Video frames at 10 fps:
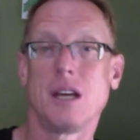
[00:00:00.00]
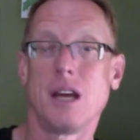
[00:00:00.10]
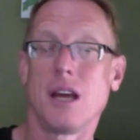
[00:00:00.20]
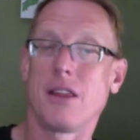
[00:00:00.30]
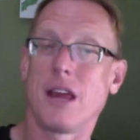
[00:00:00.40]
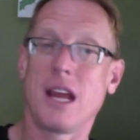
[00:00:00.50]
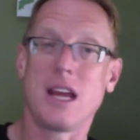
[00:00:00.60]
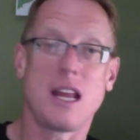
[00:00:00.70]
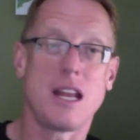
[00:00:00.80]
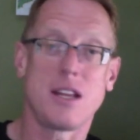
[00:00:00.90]

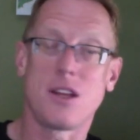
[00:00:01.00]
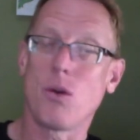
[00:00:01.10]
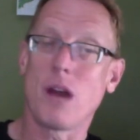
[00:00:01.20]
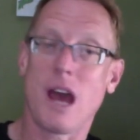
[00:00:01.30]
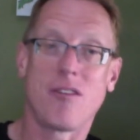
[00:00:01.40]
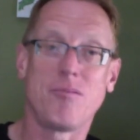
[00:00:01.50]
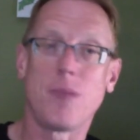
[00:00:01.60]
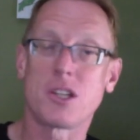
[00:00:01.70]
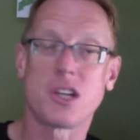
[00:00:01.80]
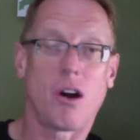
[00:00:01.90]
They don't have
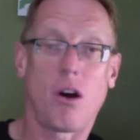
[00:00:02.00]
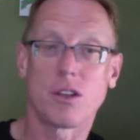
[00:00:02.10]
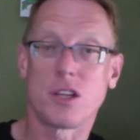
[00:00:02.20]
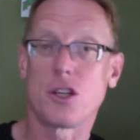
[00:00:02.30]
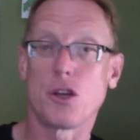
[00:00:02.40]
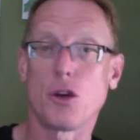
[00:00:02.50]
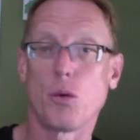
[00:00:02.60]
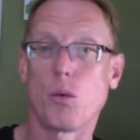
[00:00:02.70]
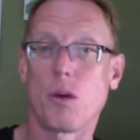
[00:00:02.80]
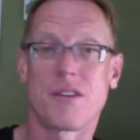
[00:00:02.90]
much at all to do
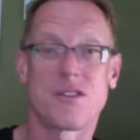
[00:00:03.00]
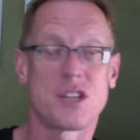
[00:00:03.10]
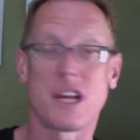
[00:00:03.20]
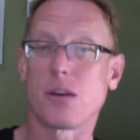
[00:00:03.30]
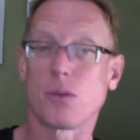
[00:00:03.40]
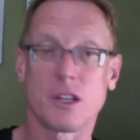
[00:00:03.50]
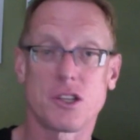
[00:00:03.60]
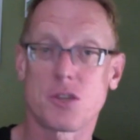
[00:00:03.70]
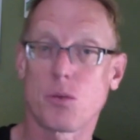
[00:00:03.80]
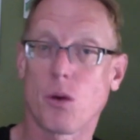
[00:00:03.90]
with saying
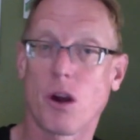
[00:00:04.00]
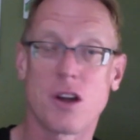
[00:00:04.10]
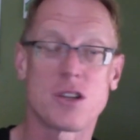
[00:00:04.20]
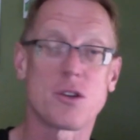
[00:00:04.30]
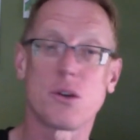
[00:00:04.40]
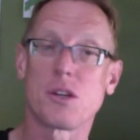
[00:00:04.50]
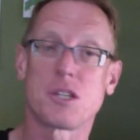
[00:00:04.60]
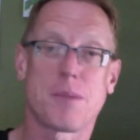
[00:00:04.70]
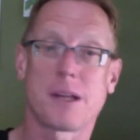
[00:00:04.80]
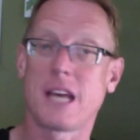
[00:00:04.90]
religious words or doing
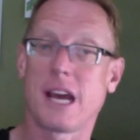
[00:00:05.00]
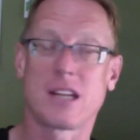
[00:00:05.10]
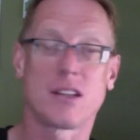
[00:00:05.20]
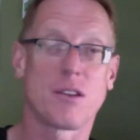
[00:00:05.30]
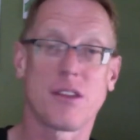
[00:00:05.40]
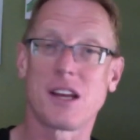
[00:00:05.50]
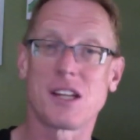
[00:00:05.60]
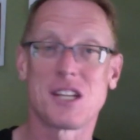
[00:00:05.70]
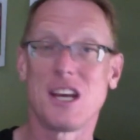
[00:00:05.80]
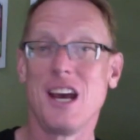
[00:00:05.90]
spectacular
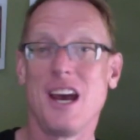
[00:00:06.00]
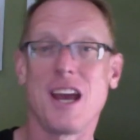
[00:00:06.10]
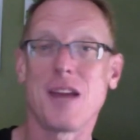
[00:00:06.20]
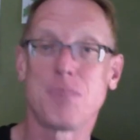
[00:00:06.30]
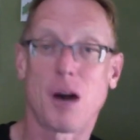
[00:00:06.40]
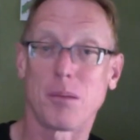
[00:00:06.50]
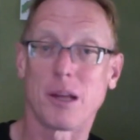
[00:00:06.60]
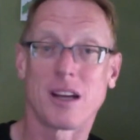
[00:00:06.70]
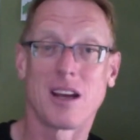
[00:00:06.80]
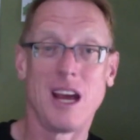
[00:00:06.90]
things in
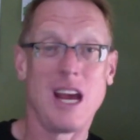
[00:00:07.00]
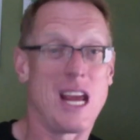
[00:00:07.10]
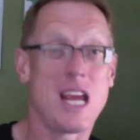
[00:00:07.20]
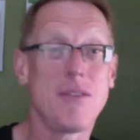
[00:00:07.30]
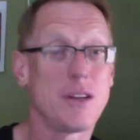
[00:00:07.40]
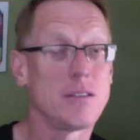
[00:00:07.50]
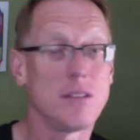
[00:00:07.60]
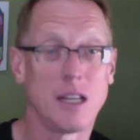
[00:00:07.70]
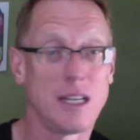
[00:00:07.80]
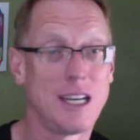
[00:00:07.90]
public, even
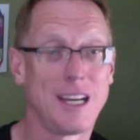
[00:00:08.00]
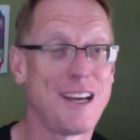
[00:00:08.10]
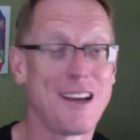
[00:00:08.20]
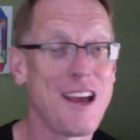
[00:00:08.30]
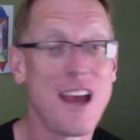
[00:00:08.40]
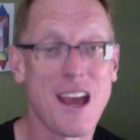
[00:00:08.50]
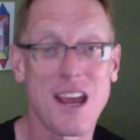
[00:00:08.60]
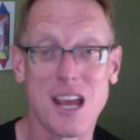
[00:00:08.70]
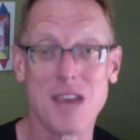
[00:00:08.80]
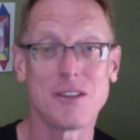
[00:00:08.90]

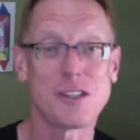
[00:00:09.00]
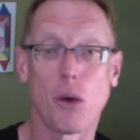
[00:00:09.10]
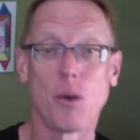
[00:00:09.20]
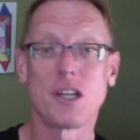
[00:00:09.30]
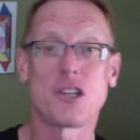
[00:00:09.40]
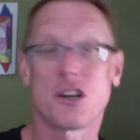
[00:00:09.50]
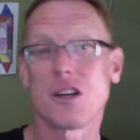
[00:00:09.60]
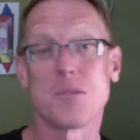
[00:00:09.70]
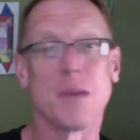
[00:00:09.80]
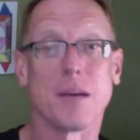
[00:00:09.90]
even going to
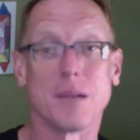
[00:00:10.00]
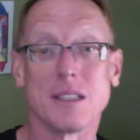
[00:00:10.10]
church maybe.